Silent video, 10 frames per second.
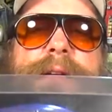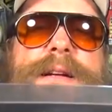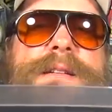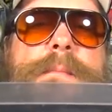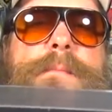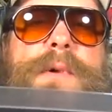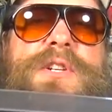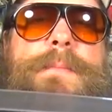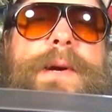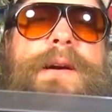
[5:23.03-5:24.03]
That's a
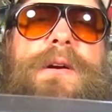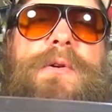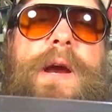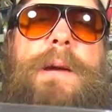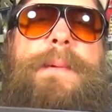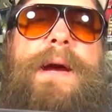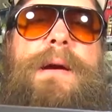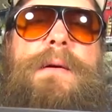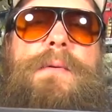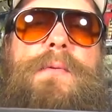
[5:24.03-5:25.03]
much bigger crankbait
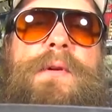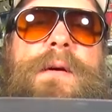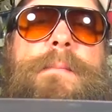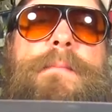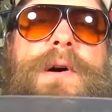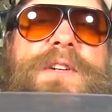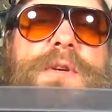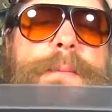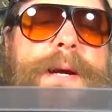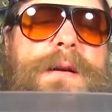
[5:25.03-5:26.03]
with a
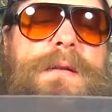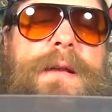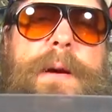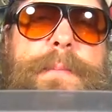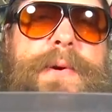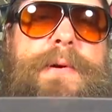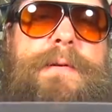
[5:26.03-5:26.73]
much bigger lip.